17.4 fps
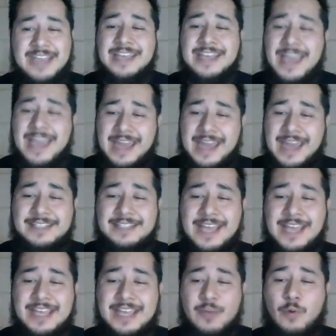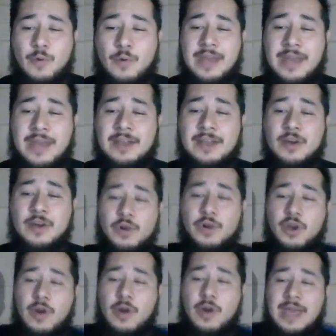and I'll tell you what,
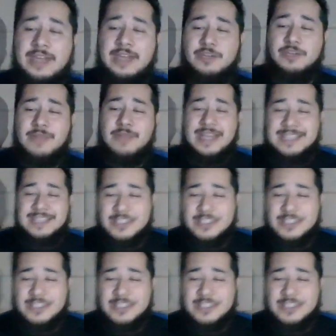we'll go ahead and do that.